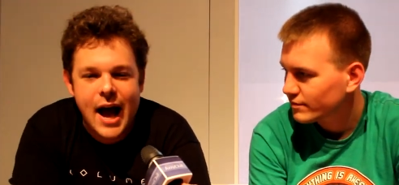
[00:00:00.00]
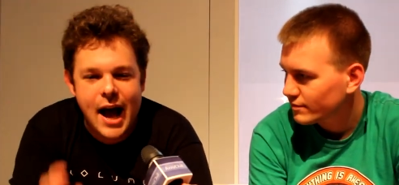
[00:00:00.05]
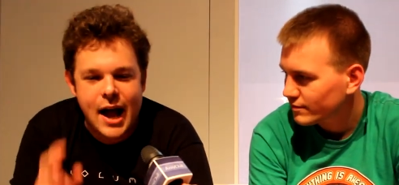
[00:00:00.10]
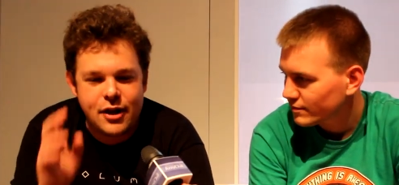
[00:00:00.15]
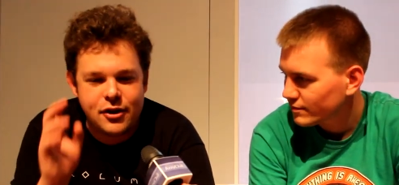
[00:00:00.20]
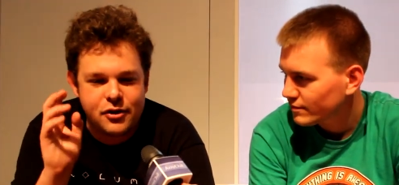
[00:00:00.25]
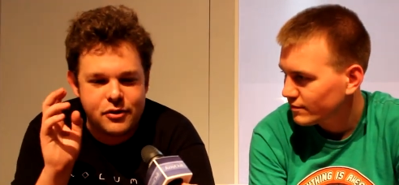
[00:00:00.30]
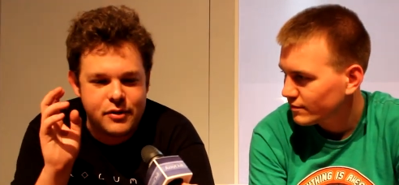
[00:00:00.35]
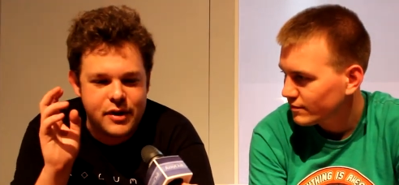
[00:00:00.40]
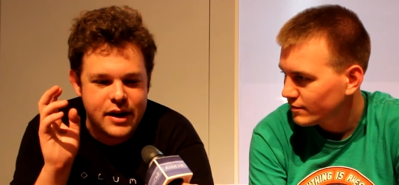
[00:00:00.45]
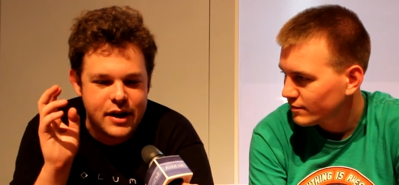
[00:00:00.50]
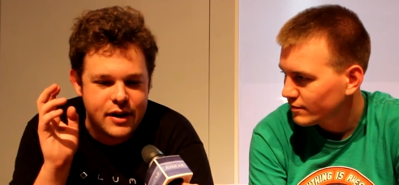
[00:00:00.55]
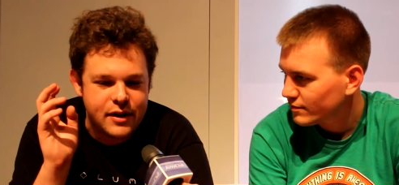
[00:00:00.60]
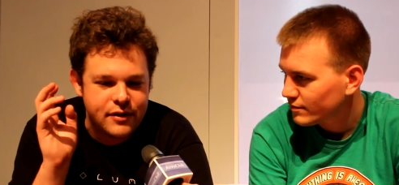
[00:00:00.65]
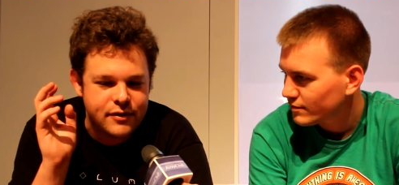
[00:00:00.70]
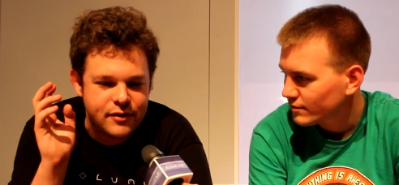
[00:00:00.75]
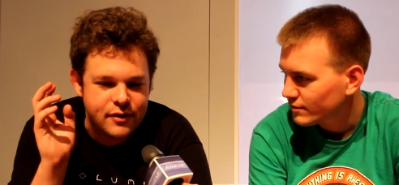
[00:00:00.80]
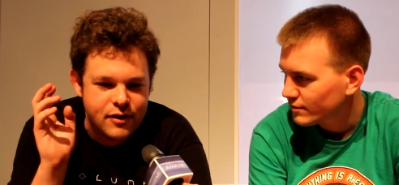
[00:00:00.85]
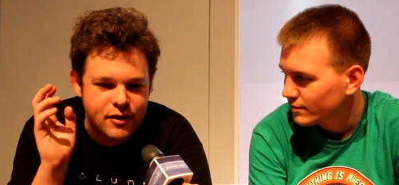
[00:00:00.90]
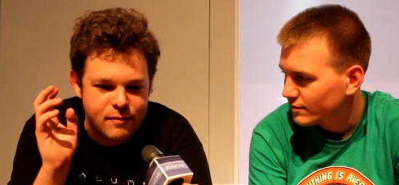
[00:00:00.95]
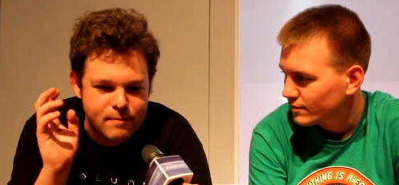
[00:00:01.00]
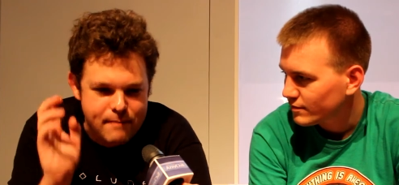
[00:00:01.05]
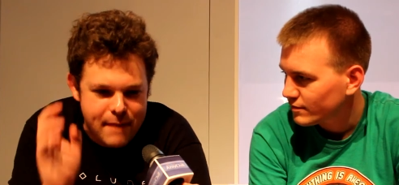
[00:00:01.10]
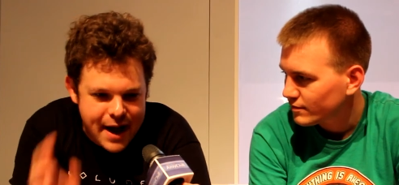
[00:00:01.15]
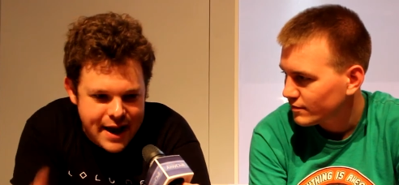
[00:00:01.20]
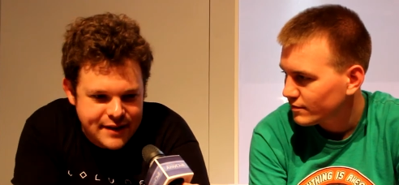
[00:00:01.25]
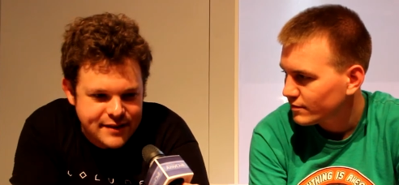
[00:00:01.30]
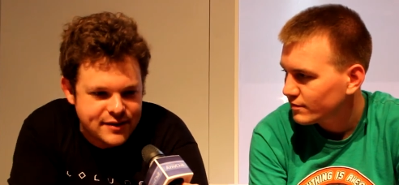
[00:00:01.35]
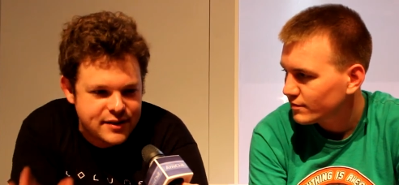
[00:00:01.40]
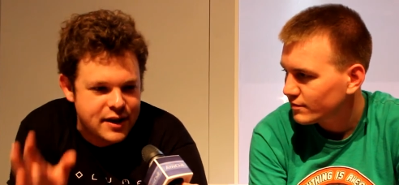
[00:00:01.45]
Speaker 1: and you need
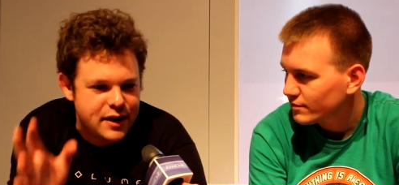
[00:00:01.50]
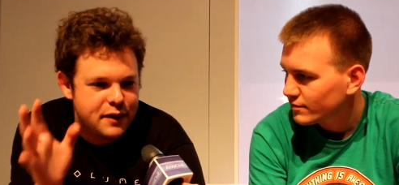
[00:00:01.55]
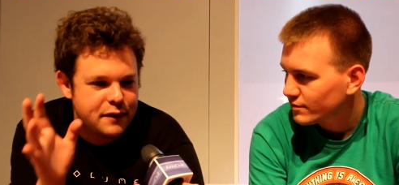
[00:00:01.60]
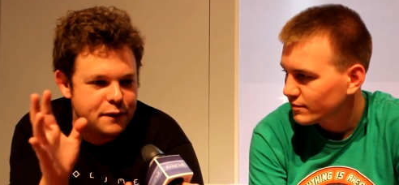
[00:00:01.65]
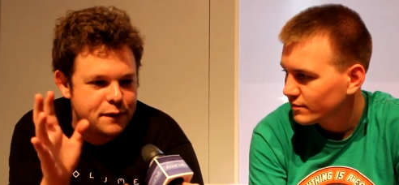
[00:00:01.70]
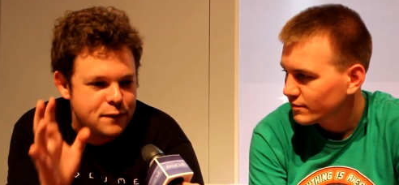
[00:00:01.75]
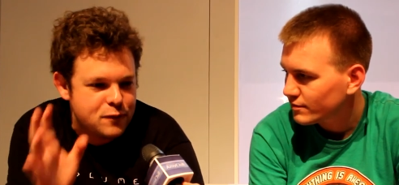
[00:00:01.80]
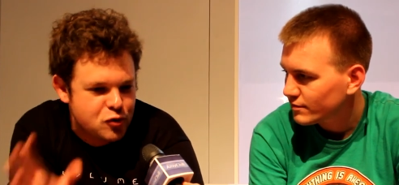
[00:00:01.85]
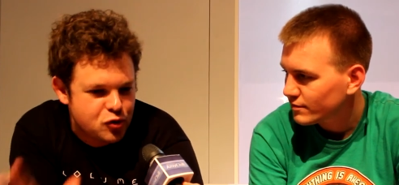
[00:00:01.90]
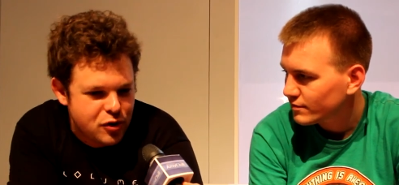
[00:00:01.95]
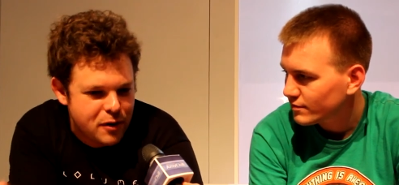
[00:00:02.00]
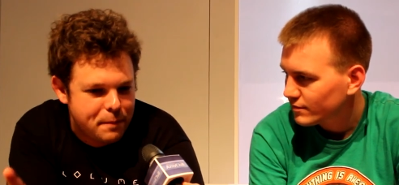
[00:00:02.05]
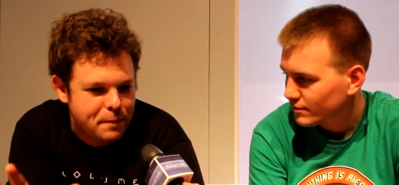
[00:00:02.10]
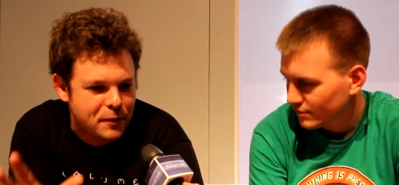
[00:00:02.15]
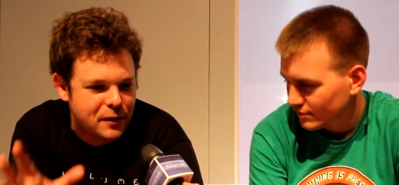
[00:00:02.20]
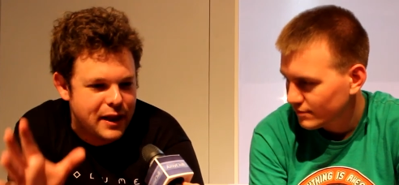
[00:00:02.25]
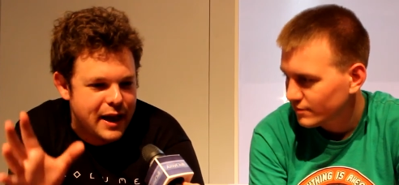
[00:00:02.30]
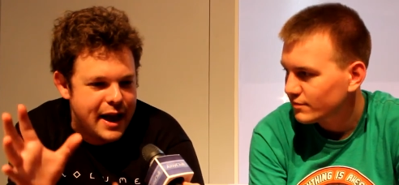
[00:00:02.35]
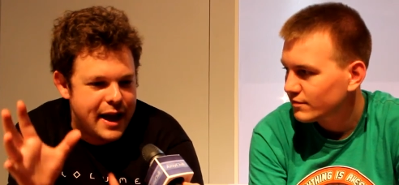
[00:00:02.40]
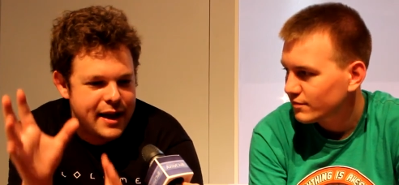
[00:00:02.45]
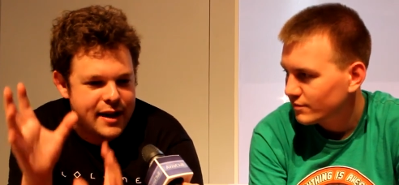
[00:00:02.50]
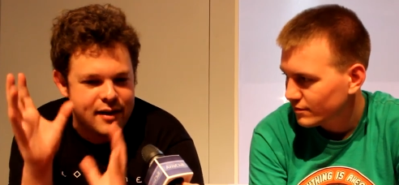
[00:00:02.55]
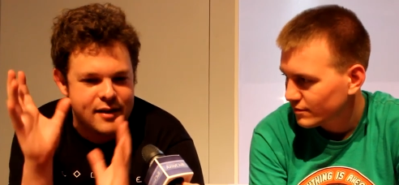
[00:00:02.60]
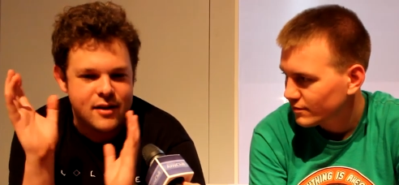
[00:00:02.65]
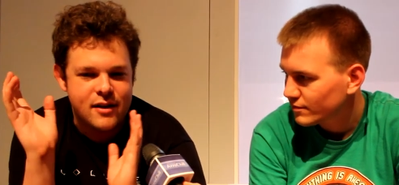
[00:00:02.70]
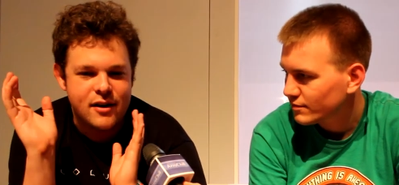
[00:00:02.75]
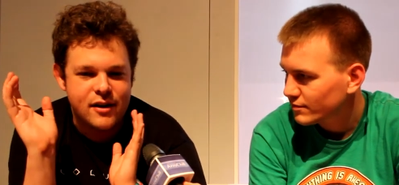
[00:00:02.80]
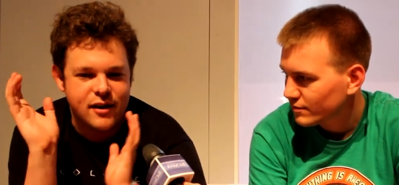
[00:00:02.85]
massive AAA